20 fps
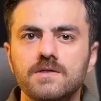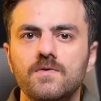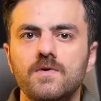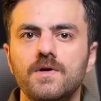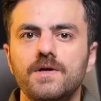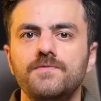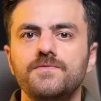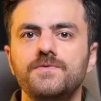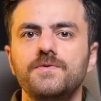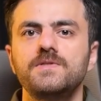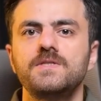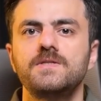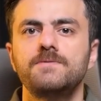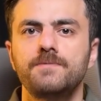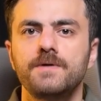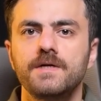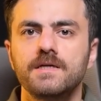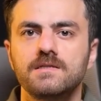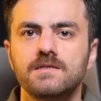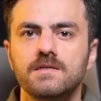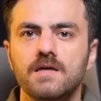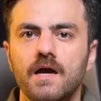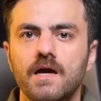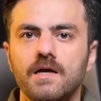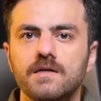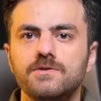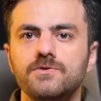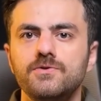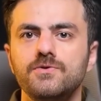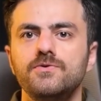one of the spread
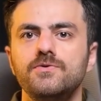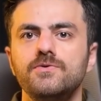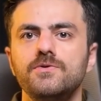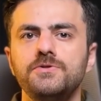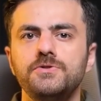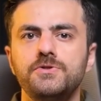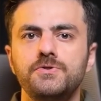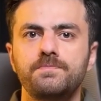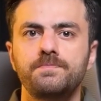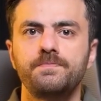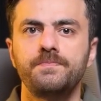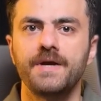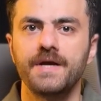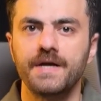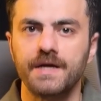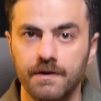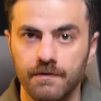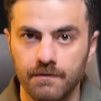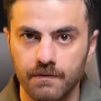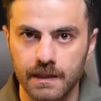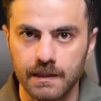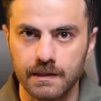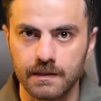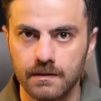size to reach break-even.